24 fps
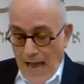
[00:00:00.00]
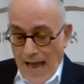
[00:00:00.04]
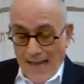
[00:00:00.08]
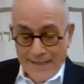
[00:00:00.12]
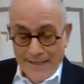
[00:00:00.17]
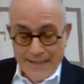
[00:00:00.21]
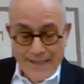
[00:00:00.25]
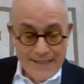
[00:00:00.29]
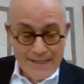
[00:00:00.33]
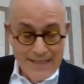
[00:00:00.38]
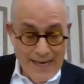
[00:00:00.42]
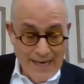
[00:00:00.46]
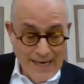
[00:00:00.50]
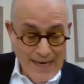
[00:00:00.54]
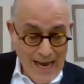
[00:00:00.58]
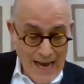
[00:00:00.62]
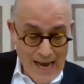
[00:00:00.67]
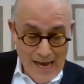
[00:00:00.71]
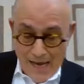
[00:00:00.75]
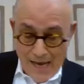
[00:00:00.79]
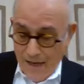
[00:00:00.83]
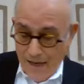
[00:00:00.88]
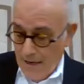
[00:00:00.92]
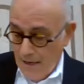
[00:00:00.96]
Ad kidei
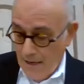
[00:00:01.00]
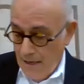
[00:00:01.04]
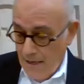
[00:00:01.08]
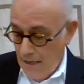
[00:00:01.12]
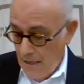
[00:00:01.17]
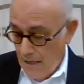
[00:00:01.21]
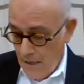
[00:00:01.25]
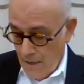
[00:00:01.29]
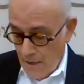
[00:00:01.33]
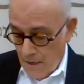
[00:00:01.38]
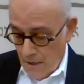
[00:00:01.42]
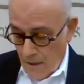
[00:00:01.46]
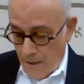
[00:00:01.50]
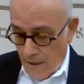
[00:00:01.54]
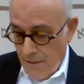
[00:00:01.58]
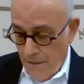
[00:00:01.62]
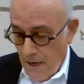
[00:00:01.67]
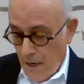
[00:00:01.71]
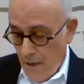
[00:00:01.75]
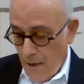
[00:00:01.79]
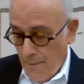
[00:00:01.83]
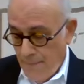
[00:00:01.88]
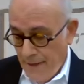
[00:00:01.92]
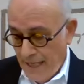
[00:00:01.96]
kach,
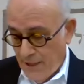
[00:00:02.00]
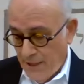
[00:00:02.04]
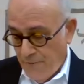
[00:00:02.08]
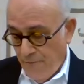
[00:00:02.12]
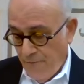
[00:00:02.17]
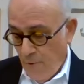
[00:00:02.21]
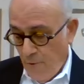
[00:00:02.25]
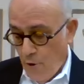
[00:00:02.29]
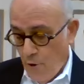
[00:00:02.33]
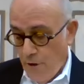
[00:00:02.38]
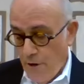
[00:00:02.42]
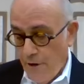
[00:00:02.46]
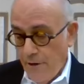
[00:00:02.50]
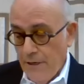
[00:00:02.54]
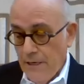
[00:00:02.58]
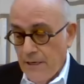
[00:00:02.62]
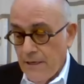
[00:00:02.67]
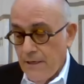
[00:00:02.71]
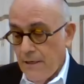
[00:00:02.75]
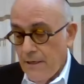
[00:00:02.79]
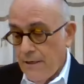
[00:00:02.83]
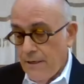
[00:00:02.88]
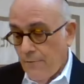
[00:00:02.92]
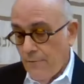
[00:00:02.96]
then on page 4,
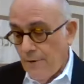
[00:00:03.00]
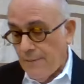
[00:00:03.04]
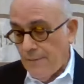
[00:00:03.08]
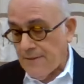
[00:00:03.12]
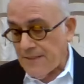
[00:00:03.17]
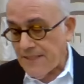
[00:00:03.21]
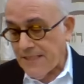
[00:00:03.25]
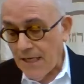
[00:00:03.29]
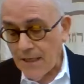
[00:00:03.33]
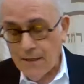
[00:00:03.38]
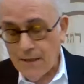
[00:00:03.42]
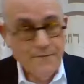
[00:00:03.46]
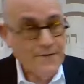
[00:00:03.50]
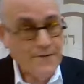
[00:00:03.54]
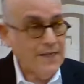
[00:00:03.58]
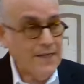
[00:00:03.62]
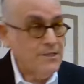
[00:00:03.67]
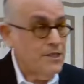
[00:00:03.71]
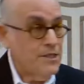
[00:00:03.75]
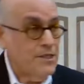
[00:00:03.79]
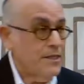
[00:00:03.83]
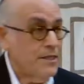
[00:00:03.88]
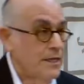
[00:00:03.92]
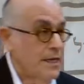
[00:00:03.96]
Rabbi
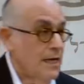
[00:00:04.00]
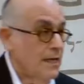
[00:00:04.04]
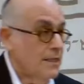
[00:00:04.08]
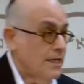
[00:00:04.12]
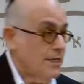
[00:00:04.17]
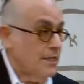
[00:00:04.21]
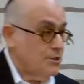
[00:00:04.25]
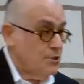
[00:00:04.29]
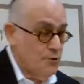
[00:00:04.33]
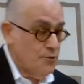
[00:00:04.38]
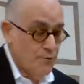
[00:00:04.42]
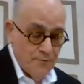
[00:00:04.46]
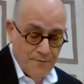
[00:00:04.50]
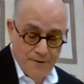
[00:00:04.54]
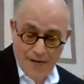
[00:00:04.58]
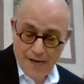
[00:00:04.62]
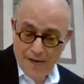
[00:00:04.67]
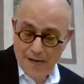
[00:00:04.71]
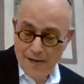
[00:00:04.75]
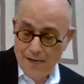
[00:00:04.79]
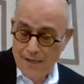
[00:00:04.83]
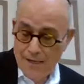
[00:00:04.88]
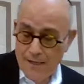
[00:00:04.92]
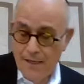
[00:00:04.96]
Soloveitchik in Ahla
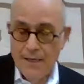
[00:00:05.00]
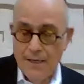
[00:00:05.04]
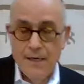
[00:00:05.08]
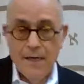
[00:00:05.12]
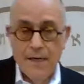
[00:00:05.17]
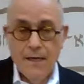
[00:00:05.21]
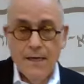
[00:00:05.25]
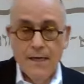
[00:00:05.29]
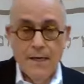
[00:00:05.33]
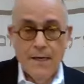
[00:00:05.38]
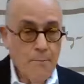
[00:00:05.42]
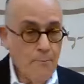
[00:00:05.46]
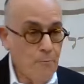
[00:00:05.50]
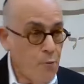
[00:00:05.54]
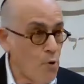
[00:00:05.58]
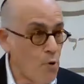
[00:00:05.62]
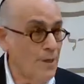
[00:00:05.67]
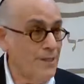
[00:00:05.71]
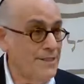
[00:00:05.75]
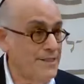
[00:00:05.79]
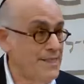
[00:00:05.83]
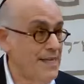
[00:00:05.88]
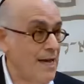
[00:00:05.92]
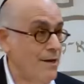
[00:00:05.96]
Tshuva
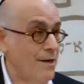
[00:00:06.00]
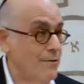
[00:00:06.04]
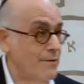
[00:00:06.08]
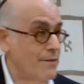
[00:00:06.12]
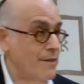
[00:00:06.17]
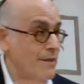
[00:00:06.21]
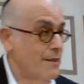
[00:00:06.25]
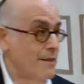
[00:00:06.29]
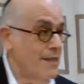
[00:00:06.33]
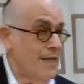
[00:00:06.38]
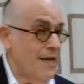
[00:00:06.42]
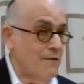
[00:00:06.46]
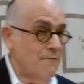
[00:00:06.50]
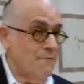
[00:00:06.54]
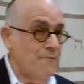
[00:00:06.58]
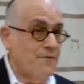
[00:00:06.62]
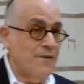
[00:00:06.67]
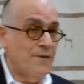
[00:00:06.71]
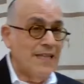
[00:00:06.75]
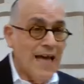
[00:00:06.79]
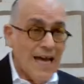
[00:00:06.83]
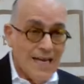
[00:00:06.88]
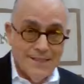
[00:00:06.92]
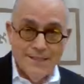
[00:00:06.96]
points out that
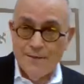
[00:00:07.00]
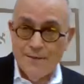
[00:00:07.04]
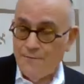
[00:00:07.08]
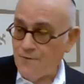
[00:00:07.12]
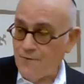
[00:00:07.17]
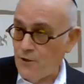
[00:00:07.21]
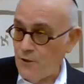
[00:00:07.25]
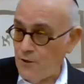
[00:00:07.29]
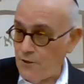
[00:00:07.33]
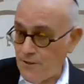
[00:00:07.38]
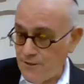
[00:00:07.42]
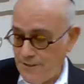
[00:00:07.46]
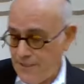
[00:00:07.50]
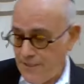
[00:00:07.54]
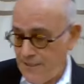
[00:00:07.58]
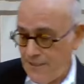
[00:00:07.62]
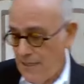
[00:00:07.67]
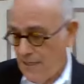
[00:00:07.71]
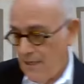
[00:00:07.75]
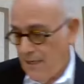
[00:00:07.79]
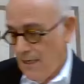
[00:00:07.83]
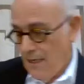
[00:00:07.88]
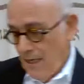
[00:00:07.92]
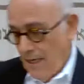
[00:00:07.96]

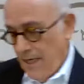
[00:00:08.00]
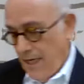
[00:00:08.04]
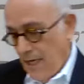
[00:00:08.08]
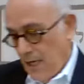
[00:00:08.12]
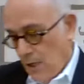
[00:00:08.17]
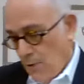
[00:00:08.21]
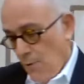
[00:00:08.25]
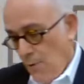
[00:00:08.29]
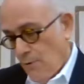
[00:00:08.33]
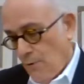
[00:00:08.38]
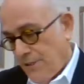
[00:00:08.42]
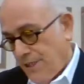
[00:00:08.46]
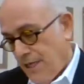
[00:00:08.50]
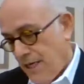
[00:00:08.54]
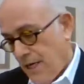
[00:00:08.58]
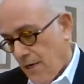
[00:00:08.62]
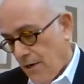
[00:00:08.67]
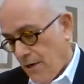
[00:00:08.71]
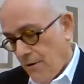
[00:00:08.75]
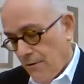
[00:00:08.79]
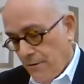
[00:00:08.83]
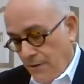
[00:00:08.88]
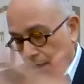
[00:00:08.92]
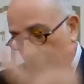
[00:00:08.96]
philosophers, and he quotes
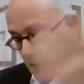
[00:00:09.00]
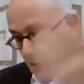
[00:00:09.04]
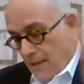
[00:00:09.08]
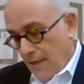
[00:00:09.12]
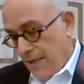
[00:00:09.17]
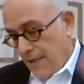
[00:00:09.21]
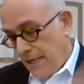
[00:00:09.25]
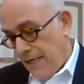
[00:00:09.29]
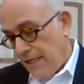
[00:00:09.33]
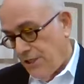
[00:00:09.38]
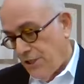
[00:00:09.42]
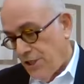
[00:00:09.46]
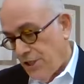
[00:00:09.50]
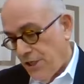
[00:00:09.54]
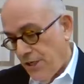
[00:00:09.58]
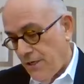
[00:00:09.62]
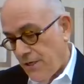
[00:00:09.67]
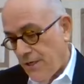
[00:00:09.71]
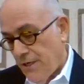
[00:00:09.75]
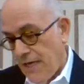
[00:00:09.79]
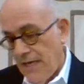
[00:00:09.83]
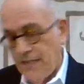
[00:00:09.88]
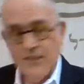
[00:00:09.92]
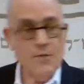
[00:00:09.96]
here Nietzsche
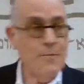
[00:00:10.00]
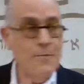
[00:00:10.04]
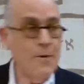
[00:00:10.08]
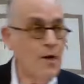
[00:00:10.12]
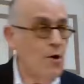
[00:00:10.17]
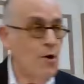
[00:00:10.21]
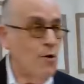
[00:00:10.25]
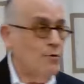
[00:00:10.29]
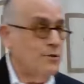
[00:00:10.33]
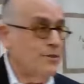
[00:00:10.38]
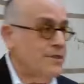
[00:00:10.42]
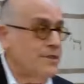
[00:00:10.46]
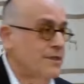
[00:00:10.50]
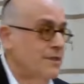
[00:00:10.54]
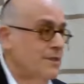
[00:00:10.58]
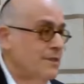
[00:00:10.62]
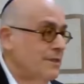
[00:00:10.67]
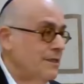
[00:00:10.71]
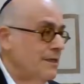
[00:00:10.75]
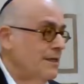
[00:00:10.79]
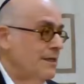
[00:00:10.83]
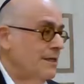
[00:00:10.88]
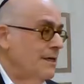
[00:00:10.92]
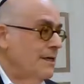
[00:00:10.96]
and
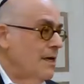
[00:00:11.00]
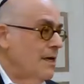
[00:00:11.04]
Spinoza,